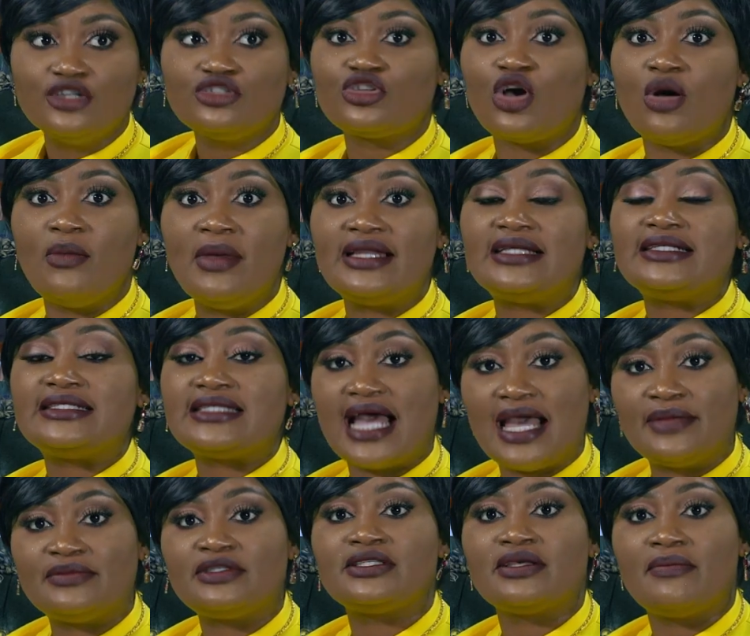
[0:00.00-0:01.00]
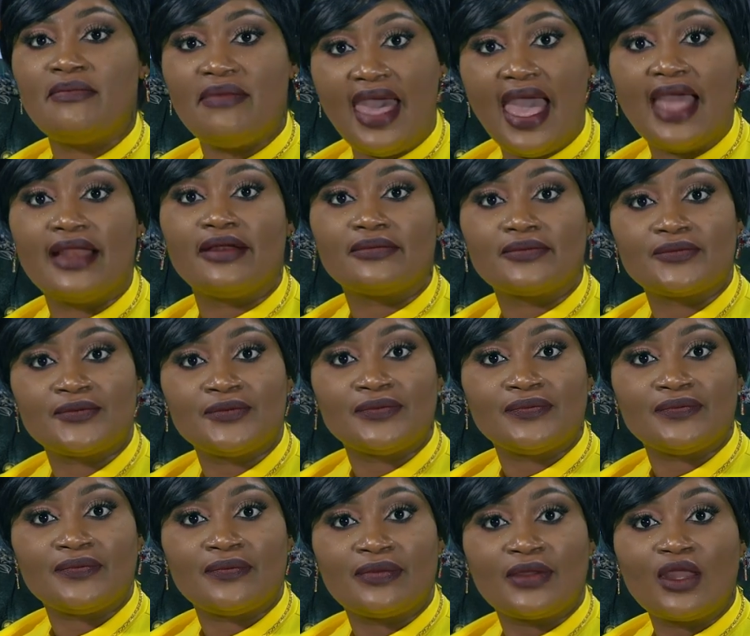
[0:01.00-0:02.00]
so many times to men
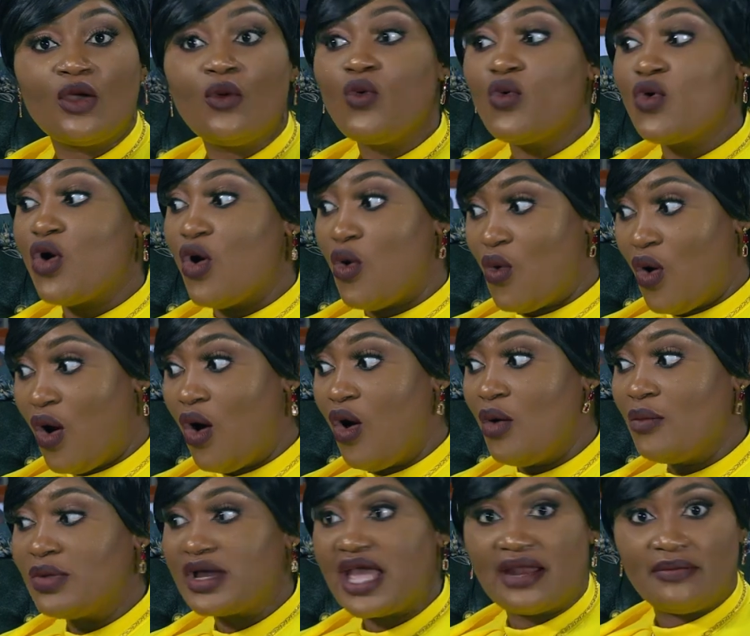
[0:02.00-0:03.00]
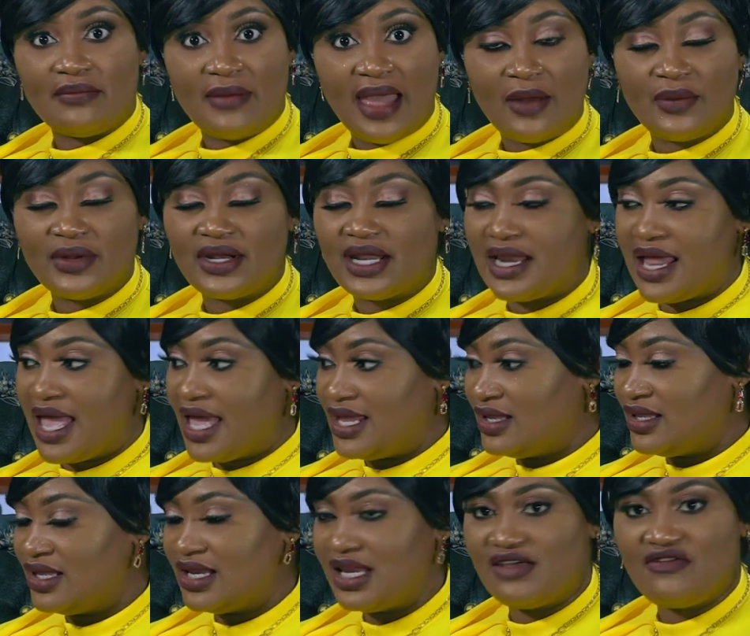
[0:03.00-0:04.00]
who go home, get married, and at the end
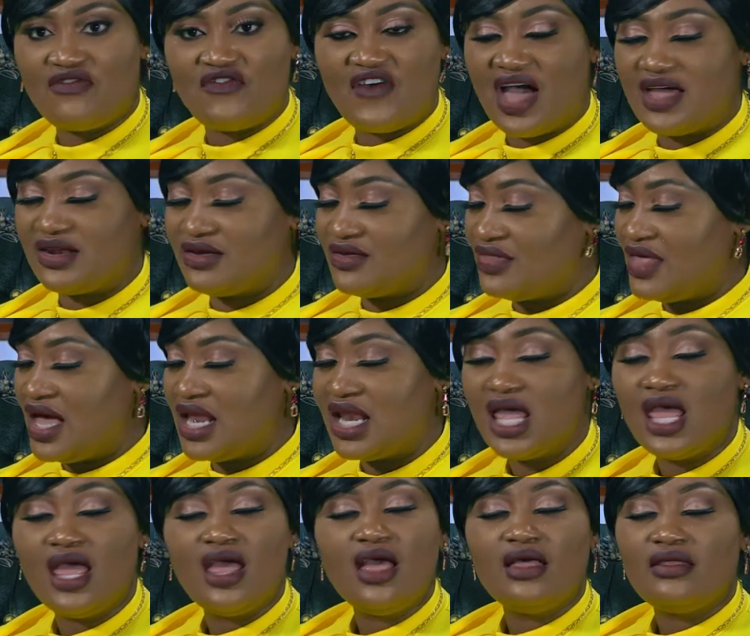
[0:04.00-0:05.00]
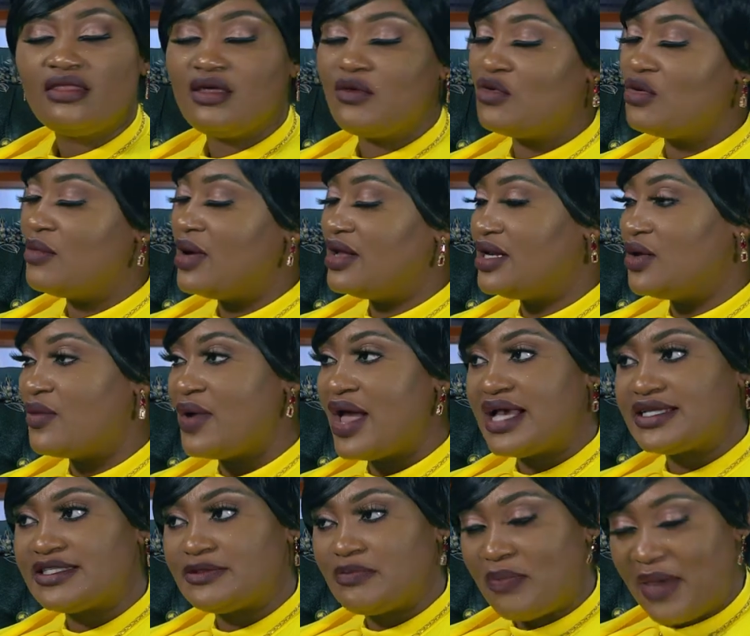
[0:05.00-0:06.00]
of the day, they find out that the woman they were
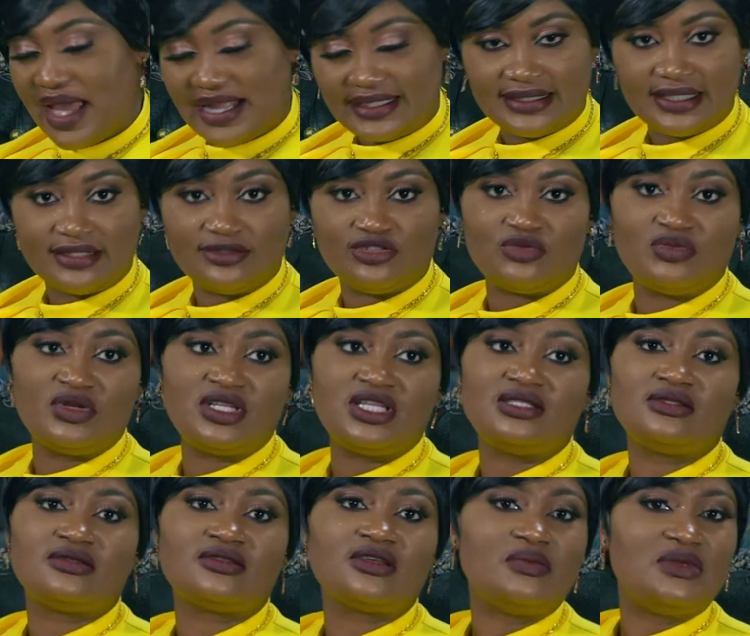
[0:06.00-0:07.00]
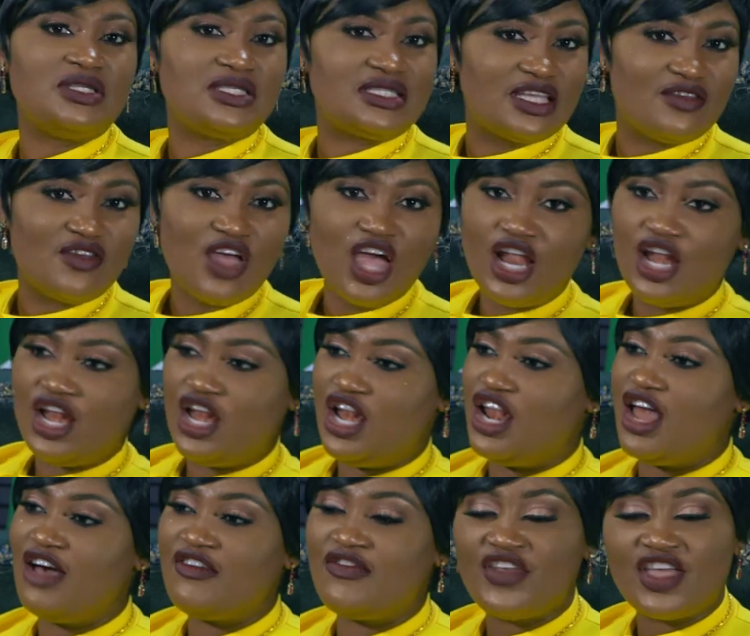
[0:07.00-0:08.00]
expecting to be this submissive,
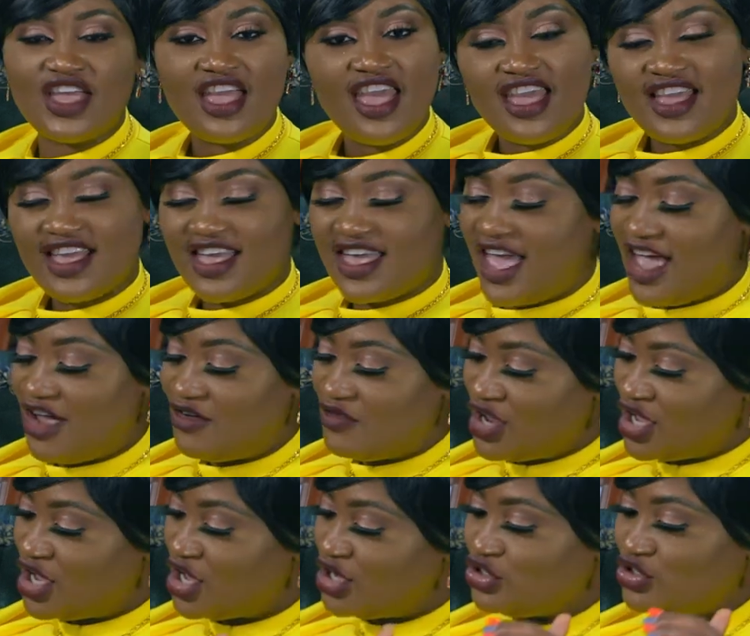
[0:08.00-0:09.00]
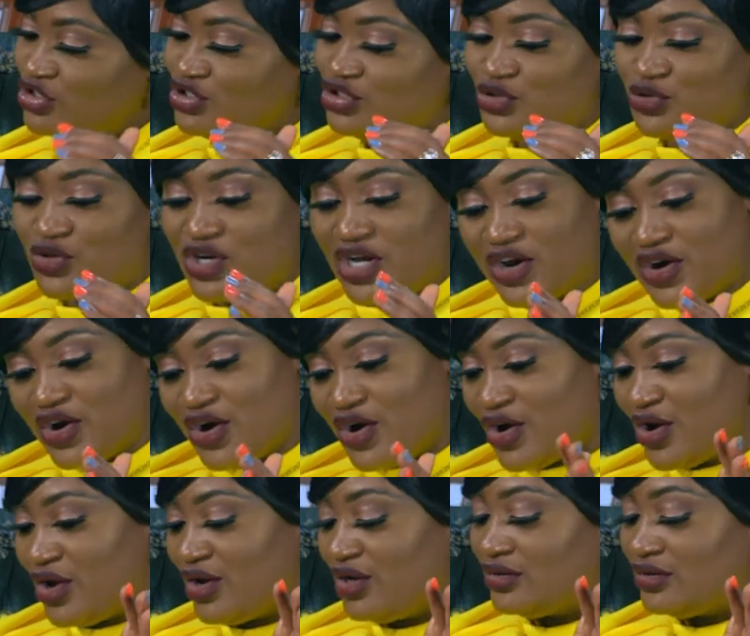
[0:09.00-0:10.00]
loving, caring sugar girl